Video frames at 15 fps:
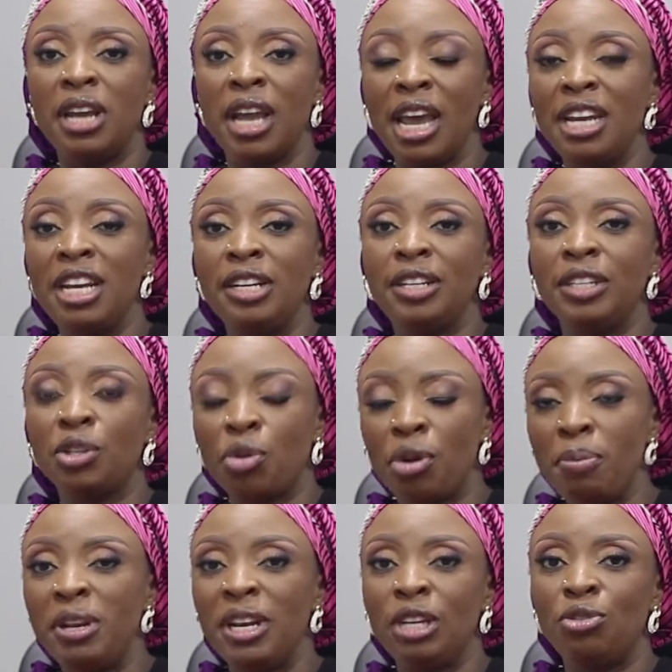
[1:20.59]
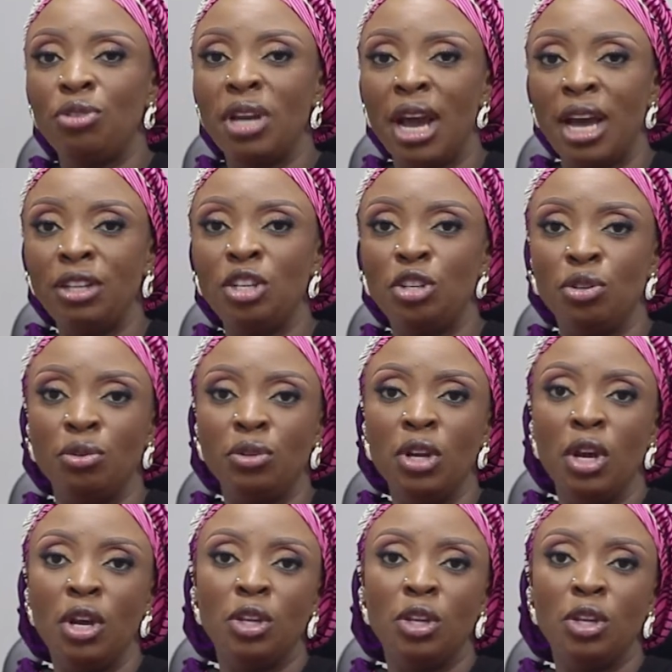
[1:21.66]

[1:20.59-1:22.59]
any discriminatory attitude